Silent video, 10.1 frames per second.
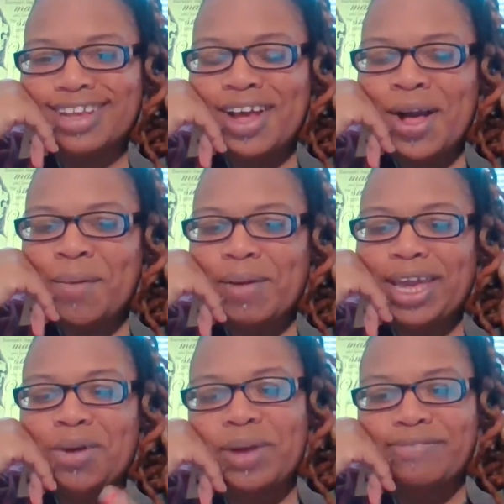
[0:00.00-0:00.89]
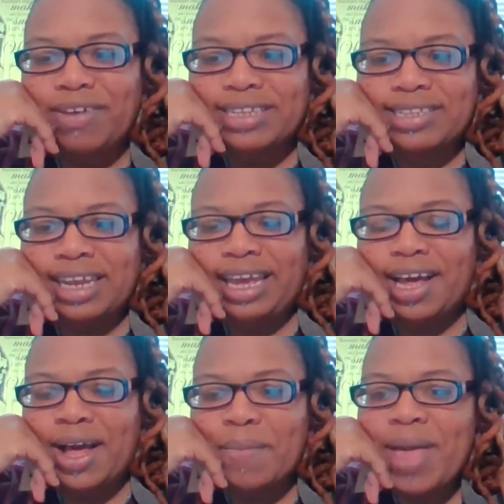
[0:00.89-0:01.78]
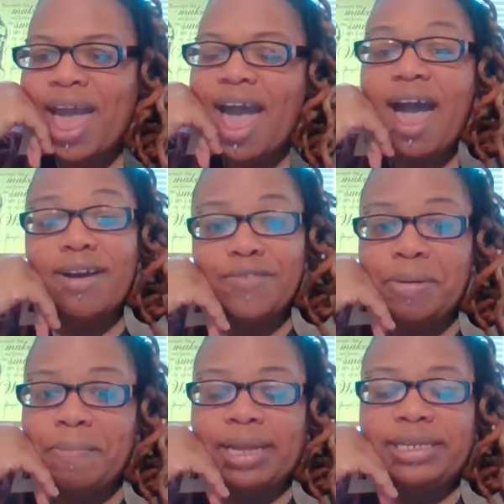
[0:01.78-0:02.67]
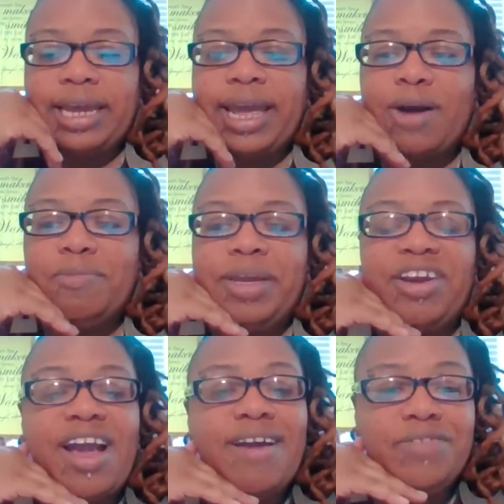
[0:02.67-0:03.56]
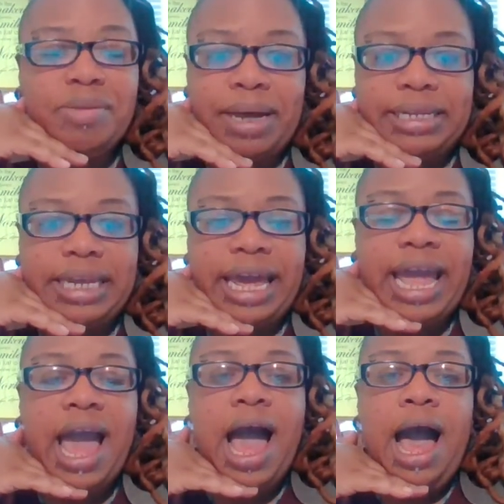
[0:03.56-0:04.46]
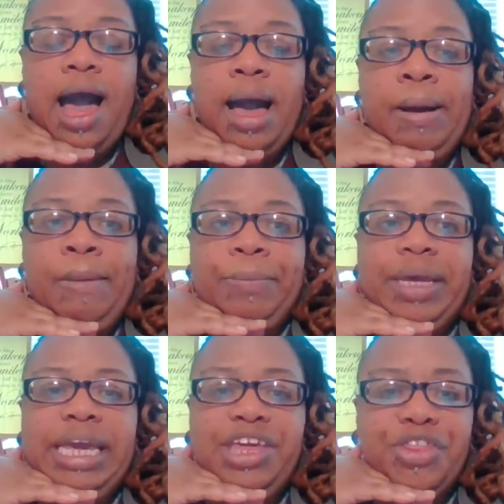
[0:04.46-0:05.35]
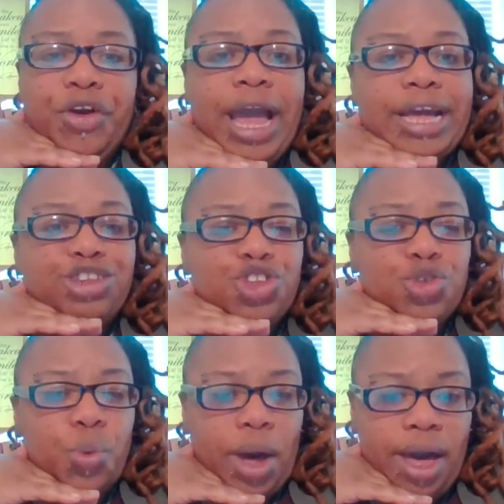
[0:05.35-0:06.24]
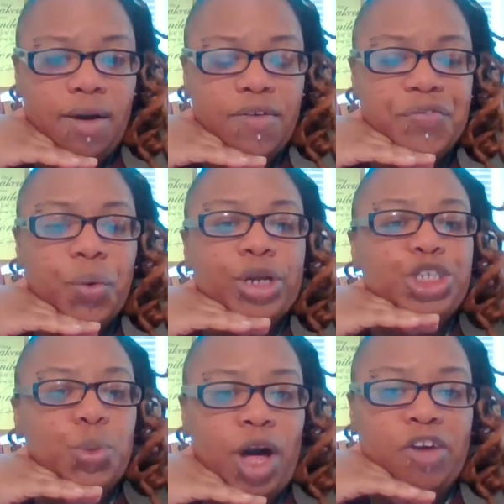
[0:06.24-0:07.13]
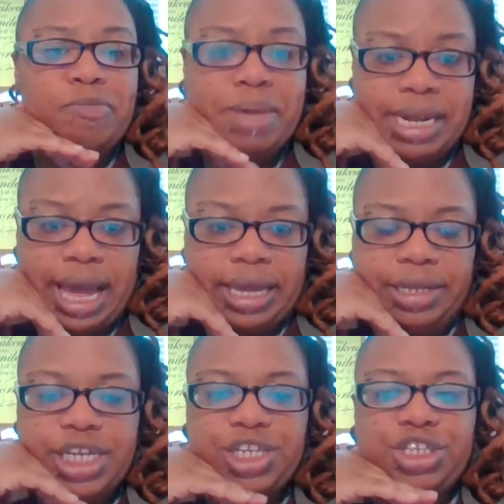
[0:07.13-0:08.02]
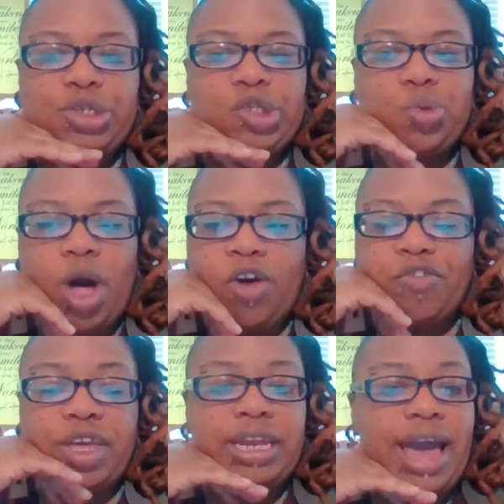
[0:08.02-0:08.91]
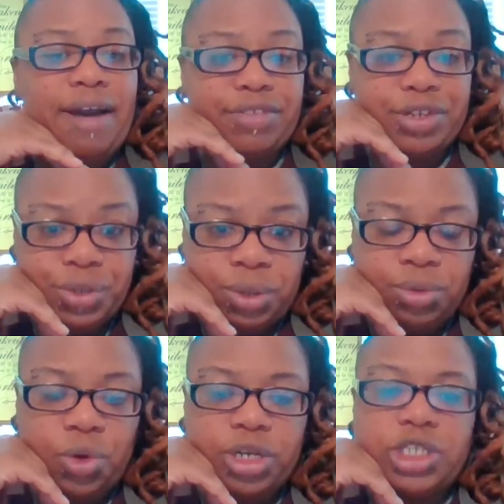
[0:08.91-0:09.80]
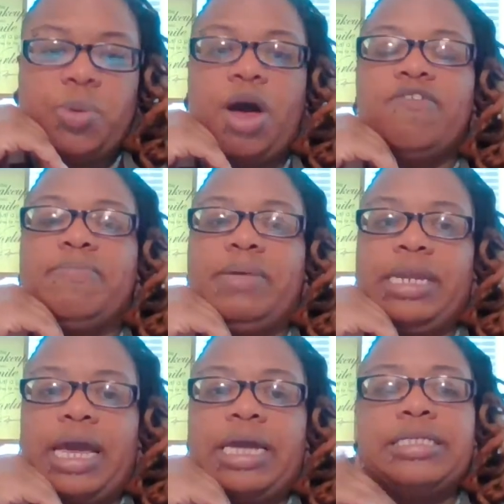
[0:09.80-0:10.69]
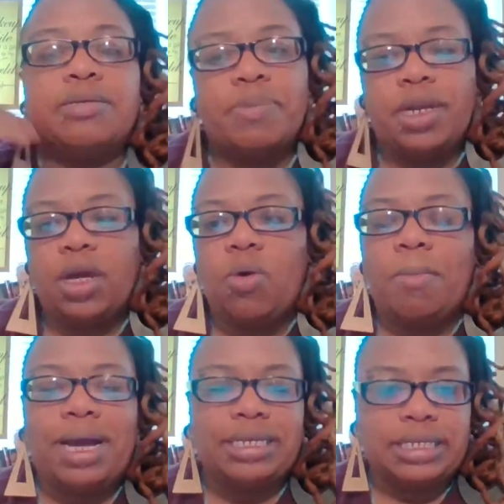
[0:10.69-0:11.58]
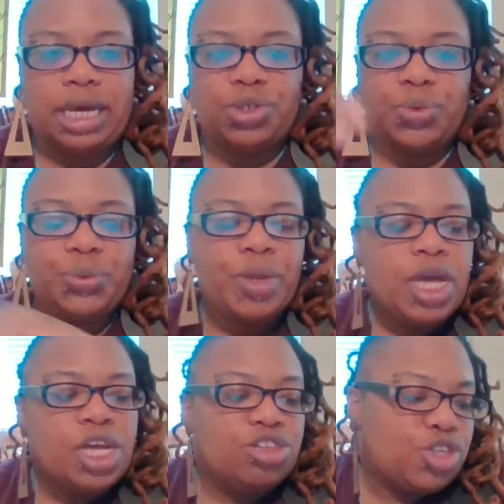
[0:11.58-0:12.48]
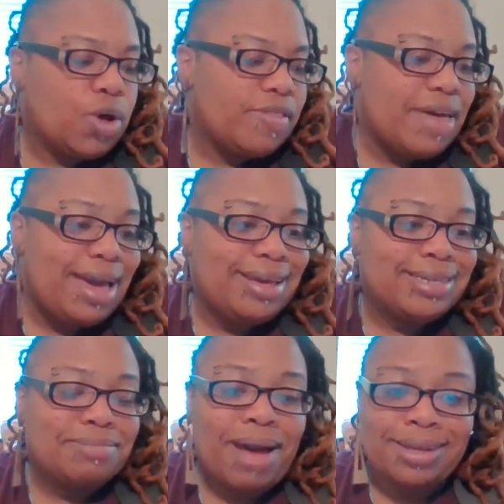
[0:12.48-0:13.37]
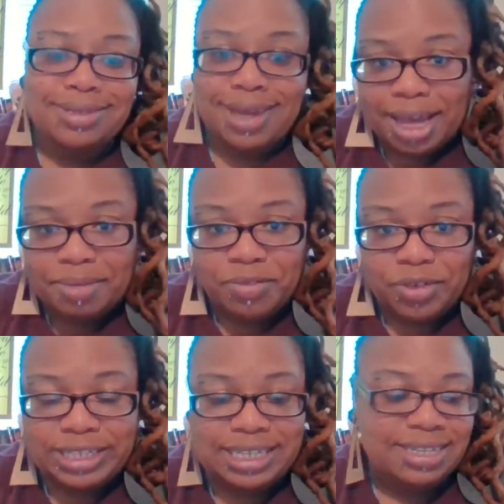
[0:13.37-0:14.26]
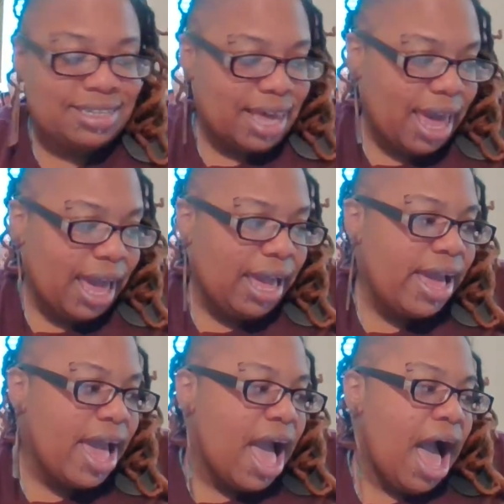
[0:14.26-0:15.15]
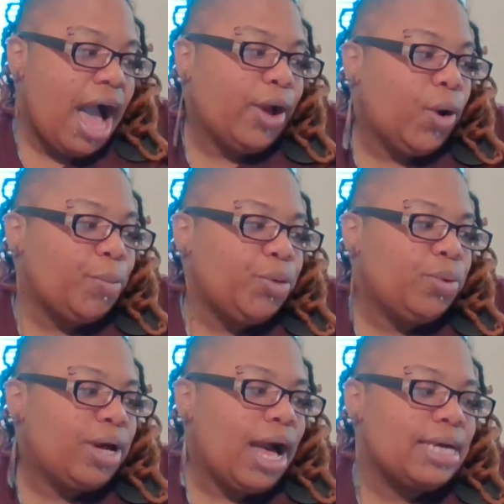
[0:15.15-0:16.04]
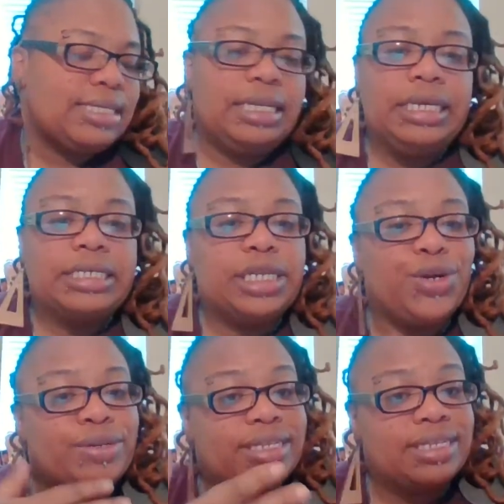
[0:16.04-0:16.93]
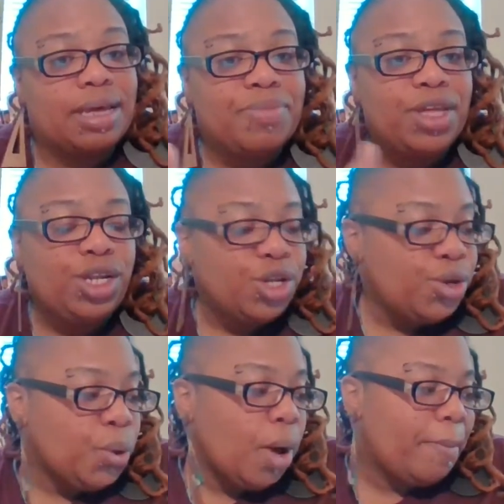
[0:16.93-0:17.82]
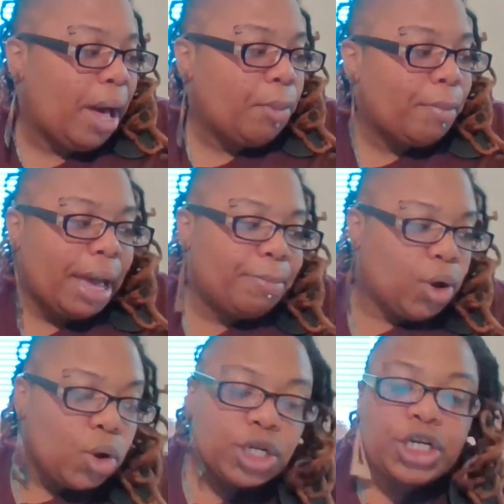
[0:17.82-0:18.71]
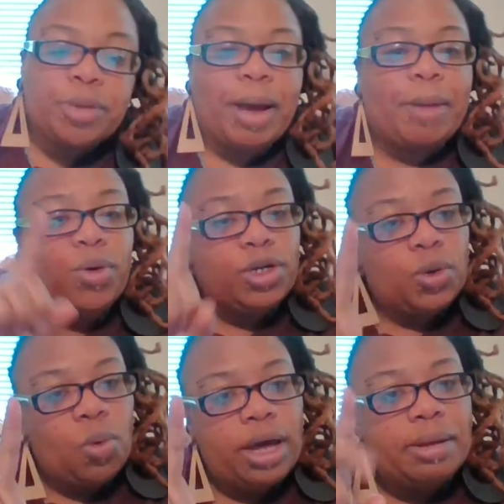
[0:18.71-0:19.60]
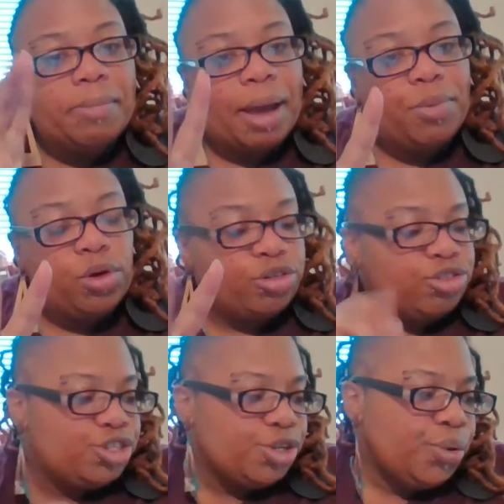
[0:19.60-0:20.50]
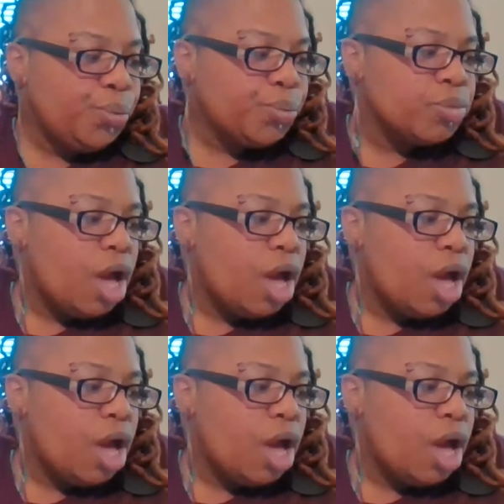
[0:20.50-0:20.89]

I can't wait for us to link up every Monday. I'll be here every Monday, either at 12 or 12 midnight. So 12 in the afternoon or 12 midnight, depending on my schedule. So that is my time for today. I hope you guys at least learned something new about bipolar 1 and bipolar 2.